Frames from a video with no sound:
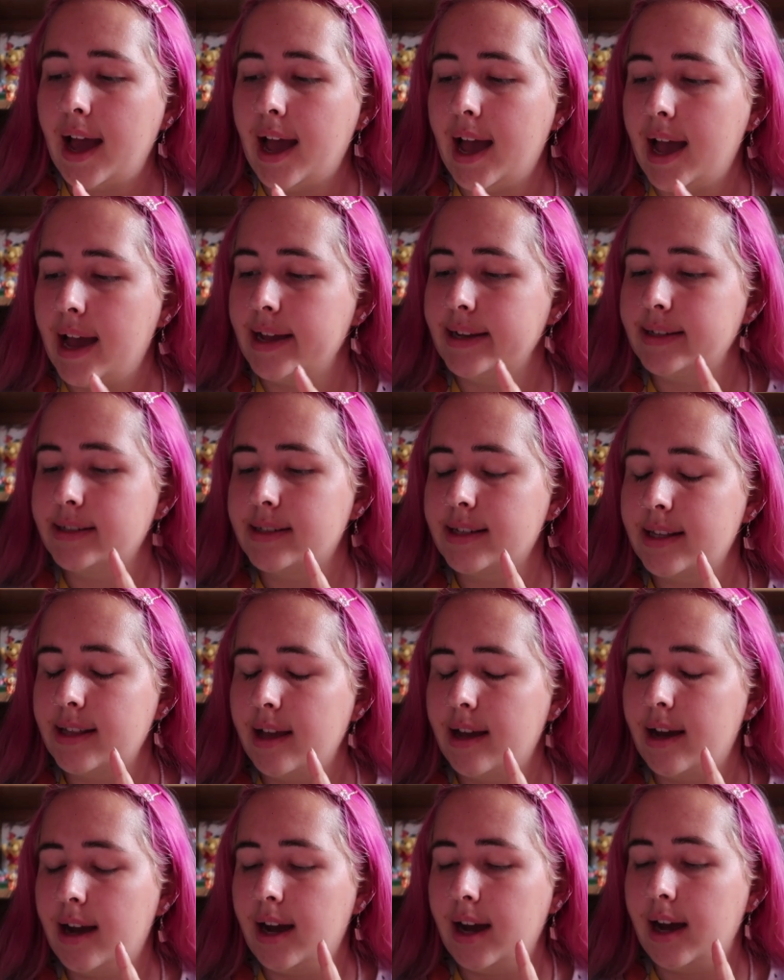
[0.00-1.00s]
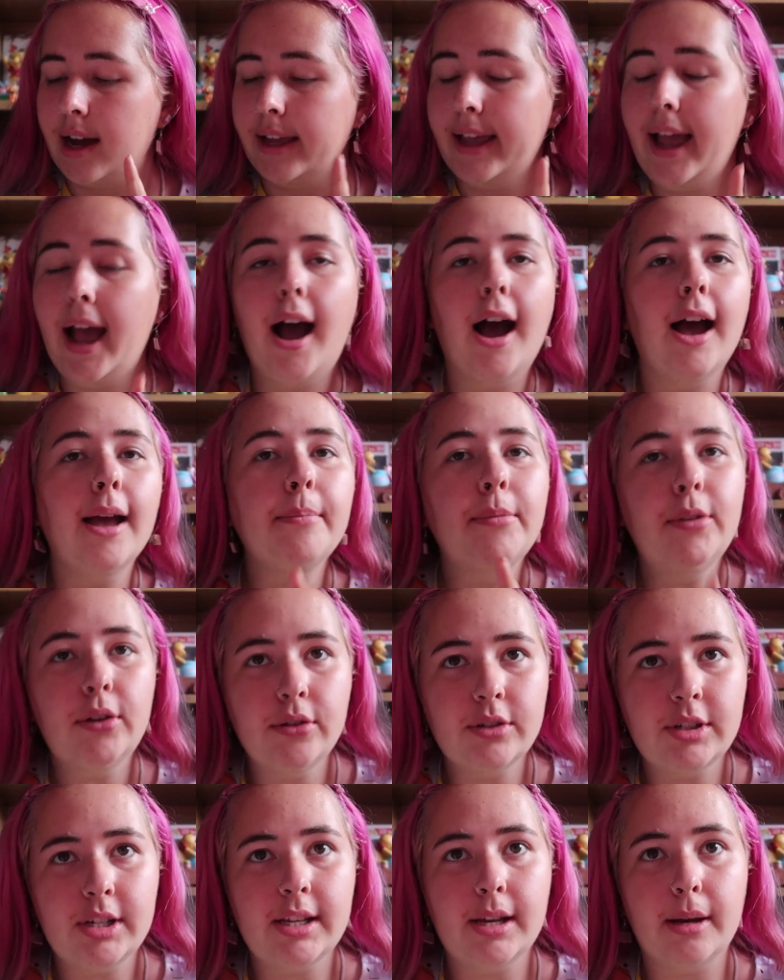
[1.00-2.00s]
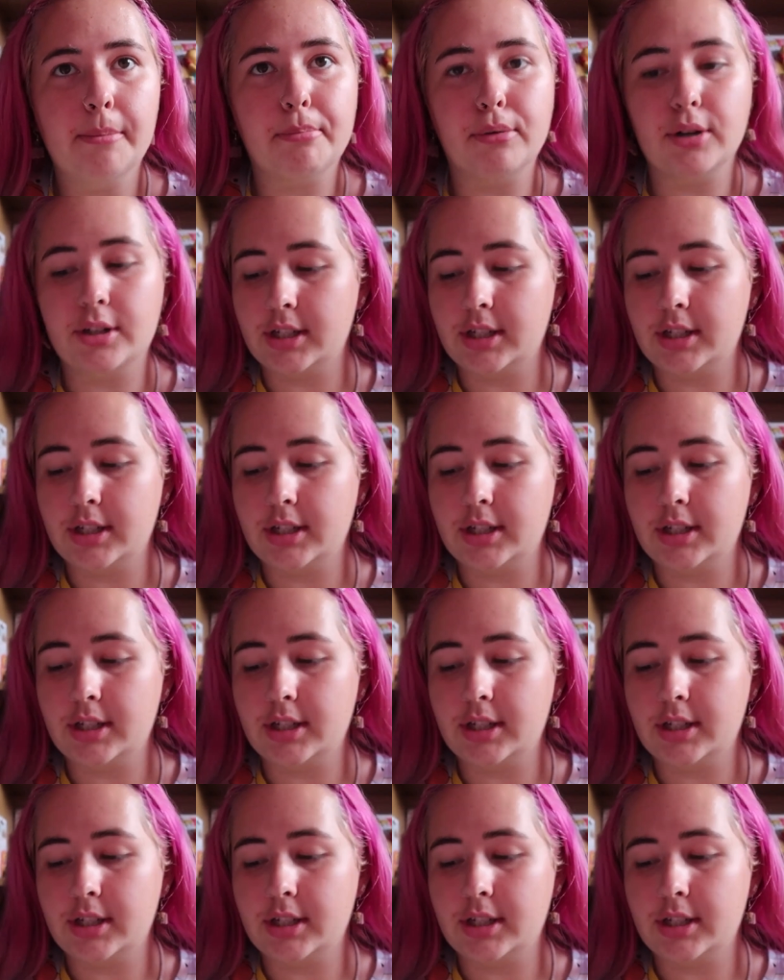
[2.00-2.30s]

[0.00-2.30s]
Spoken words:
and I'm usually a